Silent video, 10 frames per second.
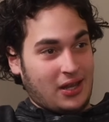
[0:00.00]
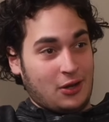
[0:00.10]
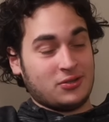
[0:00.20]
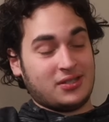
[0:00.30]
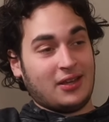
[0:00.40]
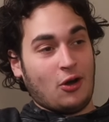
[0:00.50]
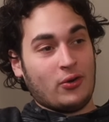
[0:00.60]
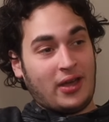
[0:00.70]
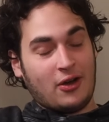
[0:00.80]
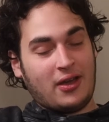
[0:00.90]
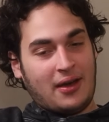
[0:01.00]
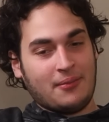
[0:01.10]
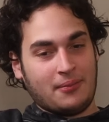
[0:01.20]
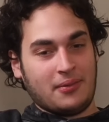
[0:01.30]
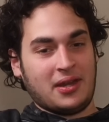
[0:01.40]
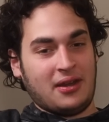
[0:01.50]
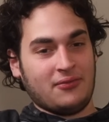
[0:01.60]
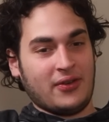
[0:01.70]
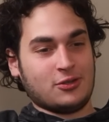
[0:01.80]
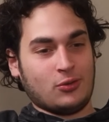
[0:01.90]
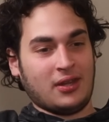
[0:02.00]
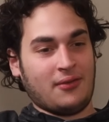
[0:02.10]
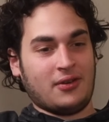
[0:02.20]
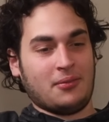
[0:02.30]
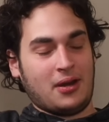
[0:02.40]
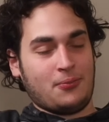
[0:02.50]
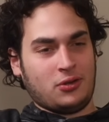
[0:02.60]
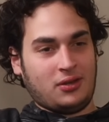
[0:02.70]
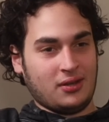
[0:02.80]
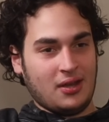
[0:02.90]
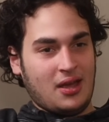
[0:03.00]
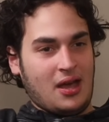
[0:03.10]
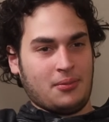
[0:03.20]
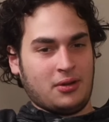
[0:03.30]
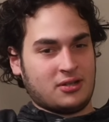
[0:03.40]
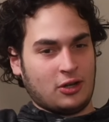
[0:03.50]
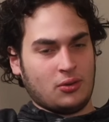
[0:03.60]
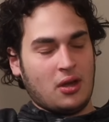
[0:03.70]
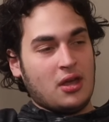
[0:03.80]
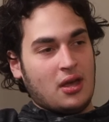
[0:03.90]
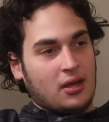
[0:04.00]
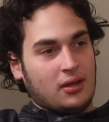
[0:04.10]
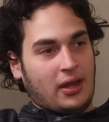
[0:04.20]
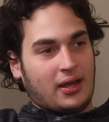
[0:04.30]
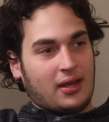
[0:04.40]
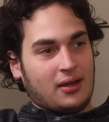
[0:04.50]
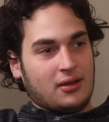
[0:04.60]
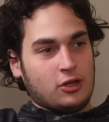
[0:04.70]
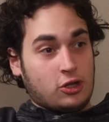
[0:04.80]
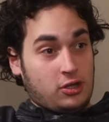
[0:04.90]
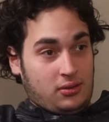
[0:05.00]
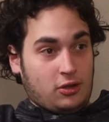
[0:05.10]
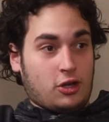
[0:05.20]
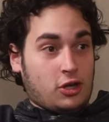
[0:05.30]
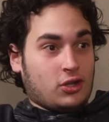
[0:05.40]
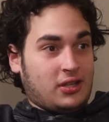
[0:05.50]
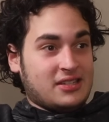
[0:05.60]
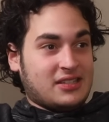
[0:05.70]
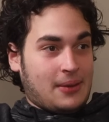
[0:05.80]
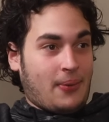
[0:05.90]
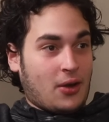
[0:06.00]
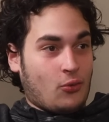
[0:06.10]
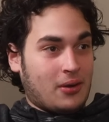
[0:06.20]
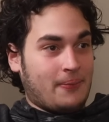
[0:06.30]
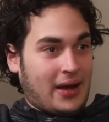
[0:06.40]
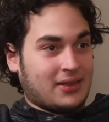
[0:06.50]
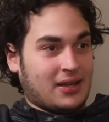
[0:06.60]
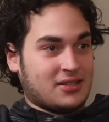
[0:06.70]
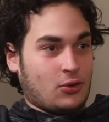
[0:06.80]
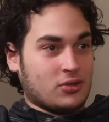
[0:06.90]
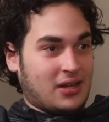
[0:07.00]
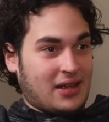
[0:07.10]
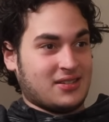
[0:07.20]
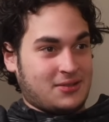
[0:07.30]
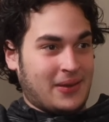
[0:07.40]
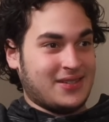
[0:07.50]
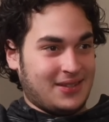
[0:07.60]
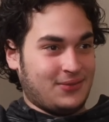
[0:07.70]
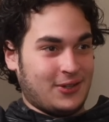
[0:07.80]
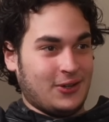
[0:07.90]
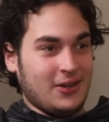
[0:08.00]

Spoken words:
And he was saying, oh, yeah, okay, I'm going to invest whatever. I'm going to try to, like, you could easily buy one back then because it wasn't as expensive, you know?